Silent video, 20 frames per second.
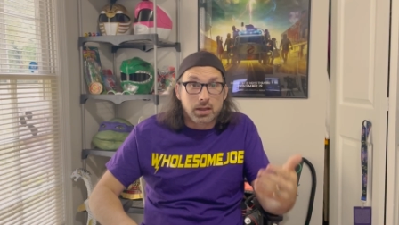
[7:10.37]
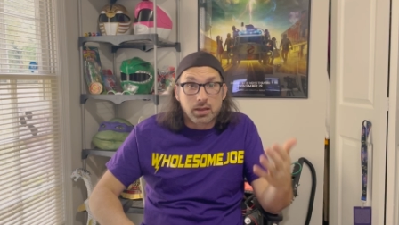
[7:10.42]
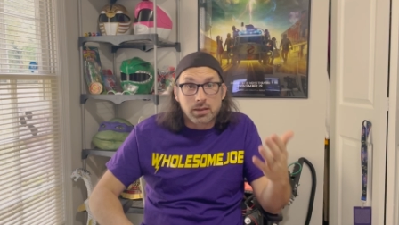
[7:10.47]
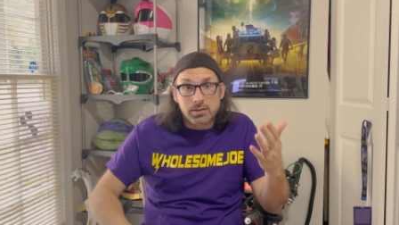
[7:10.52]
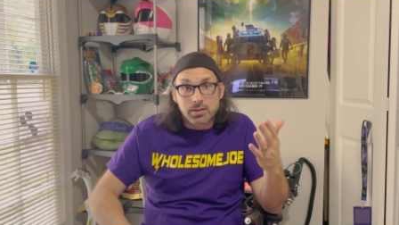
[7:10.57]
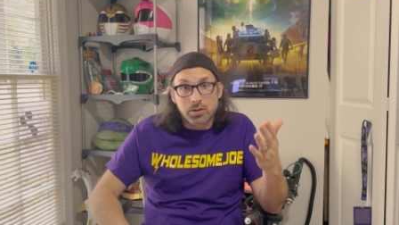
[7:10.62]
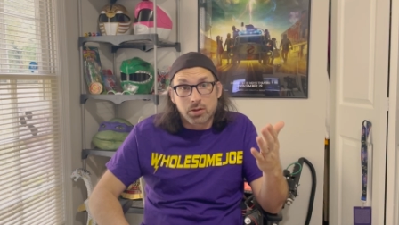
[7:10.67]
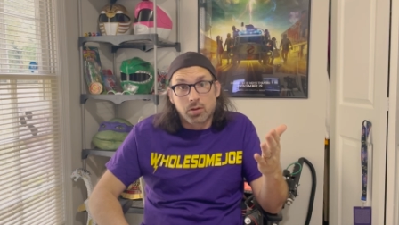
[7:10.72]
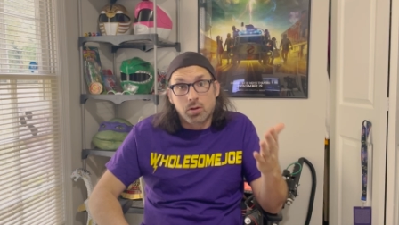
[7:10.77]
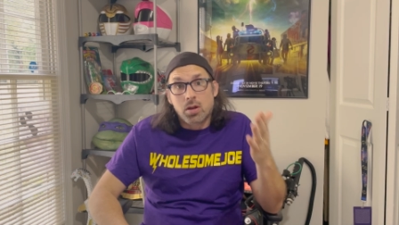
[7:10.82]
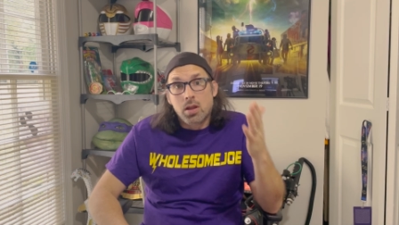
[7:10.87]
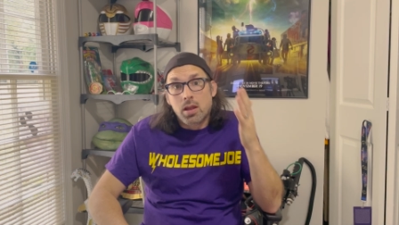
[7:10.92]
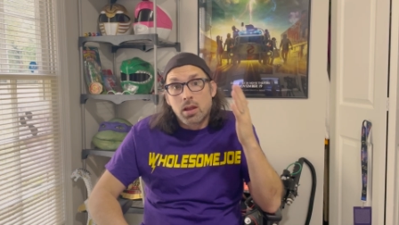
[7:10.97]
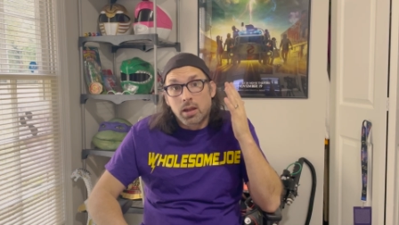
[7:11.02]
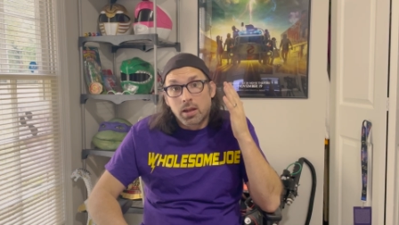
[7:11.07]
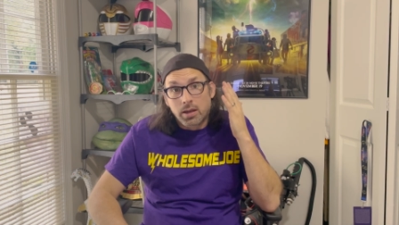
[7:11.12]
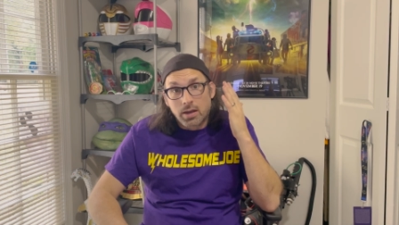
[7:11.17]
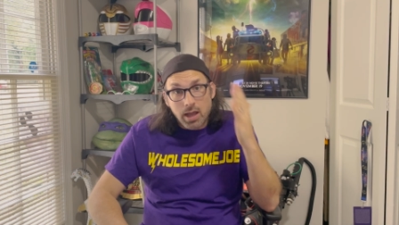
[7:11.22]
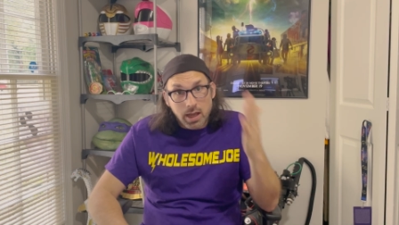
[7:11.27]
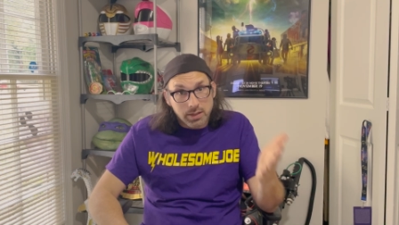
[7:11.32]
Until
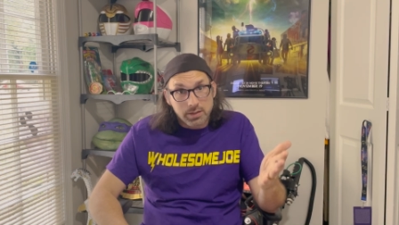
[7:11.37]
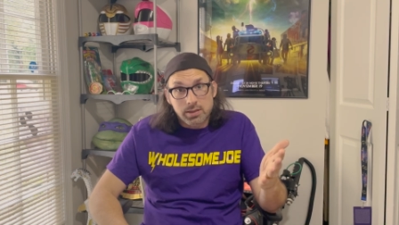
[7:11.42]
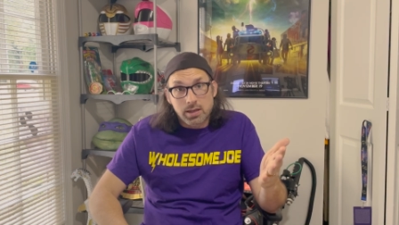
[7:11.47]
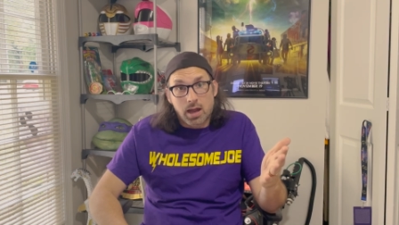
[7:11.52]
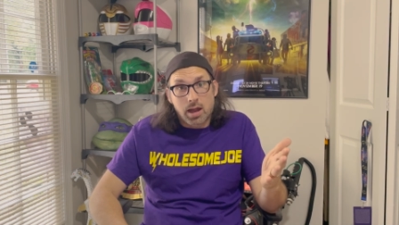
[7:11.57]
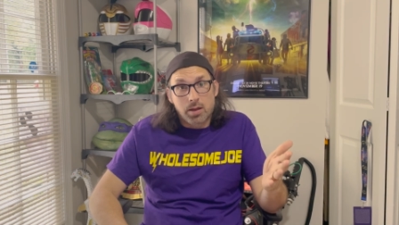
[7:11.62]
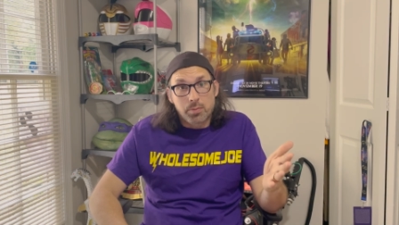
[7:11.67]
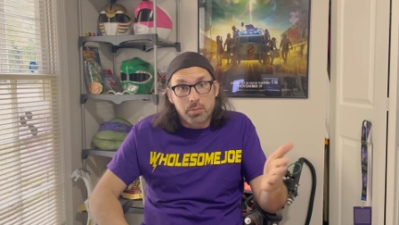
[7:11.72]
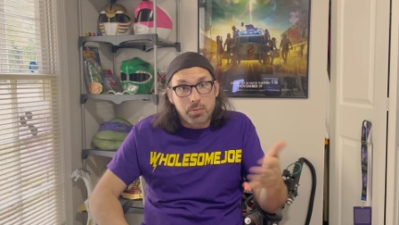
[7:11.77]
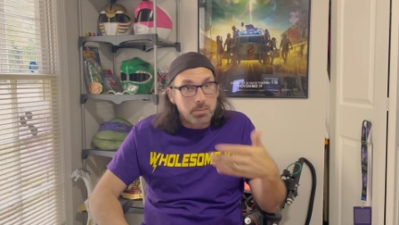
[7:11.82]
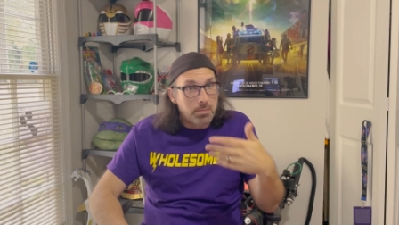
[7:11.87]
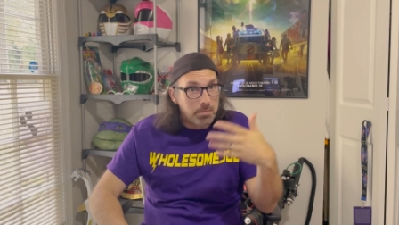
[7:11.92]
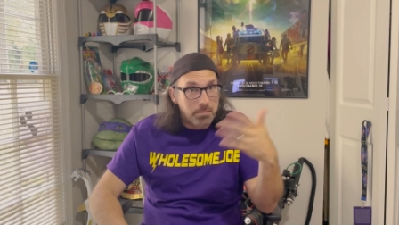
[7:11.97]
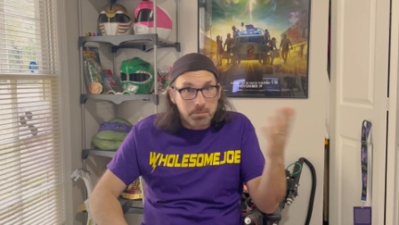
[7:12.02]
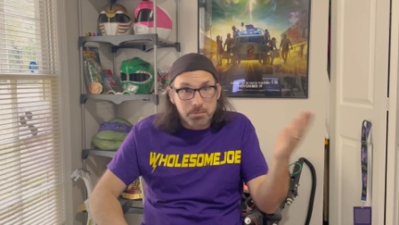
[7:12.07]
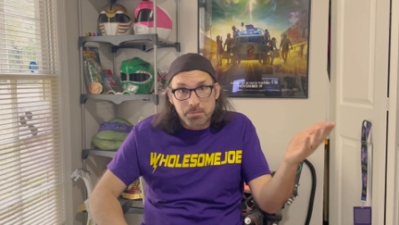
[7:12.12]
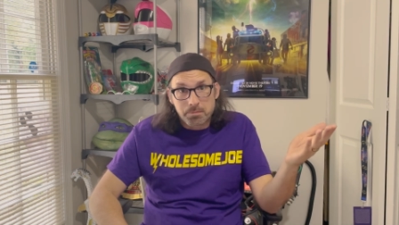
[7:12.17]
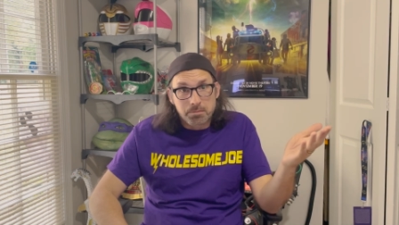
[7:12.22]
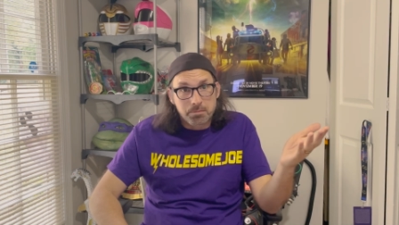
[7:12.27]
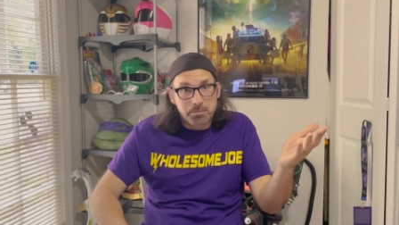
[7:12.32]
next time,
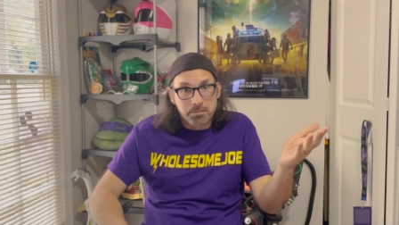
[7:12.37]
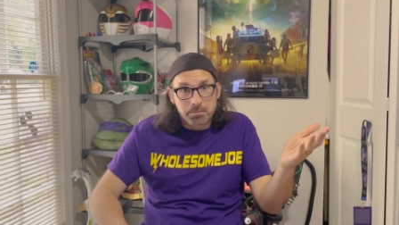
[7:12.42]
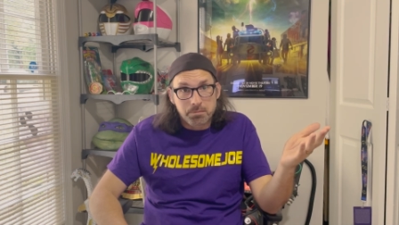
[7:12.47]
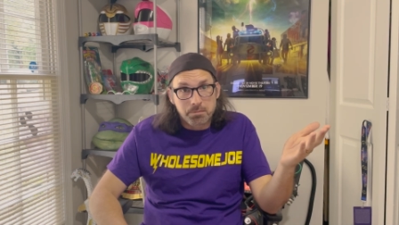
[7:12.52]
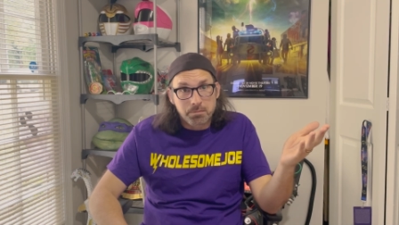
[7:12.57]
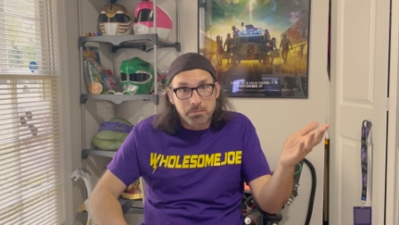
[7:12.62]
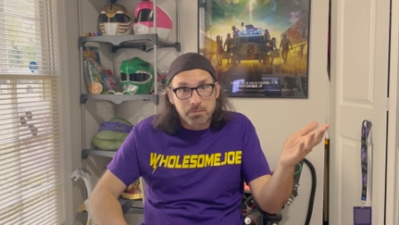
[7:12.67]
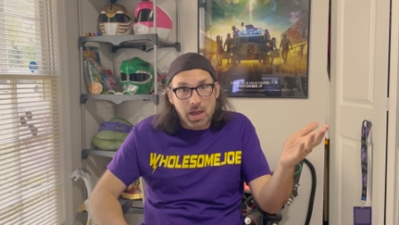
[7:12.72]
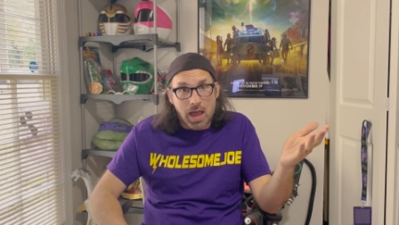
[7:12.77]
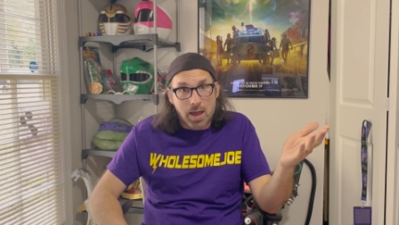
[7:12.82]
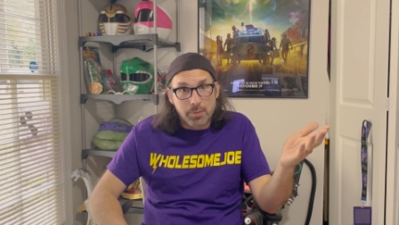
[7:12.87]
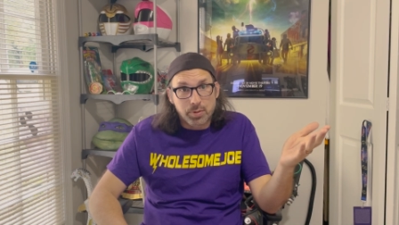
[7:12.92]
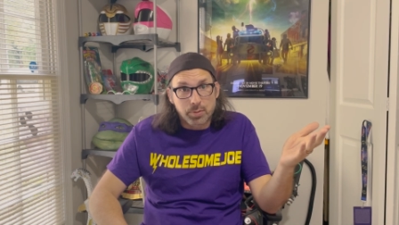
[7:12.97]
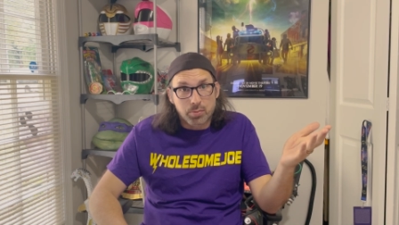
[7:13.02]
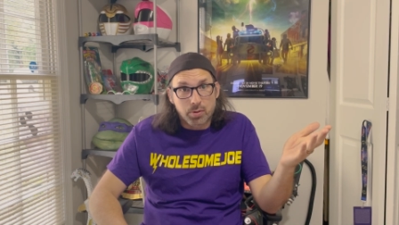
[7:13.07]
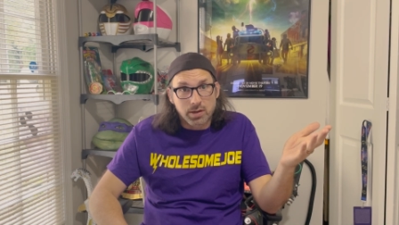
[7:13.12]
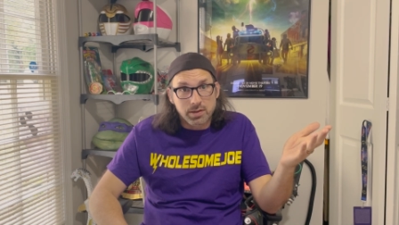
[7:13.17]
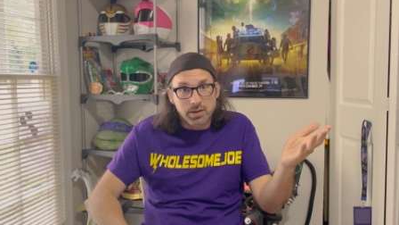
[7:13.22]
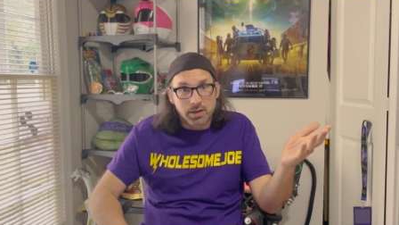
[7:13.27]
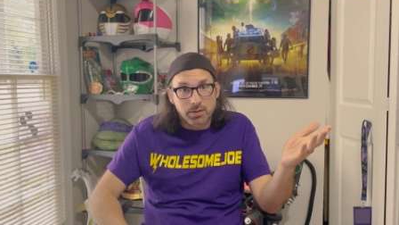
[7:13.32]
happy
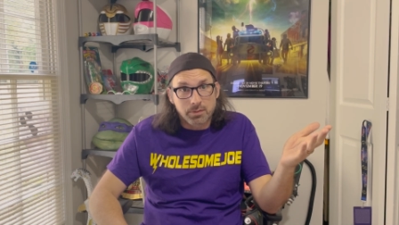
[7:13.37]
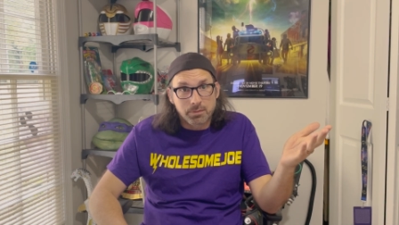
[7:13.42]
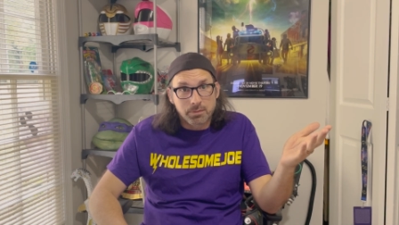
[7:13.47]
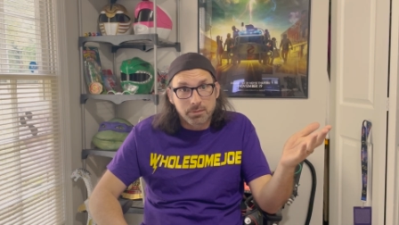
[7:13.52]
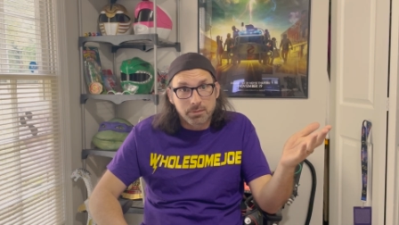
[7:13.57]
printing.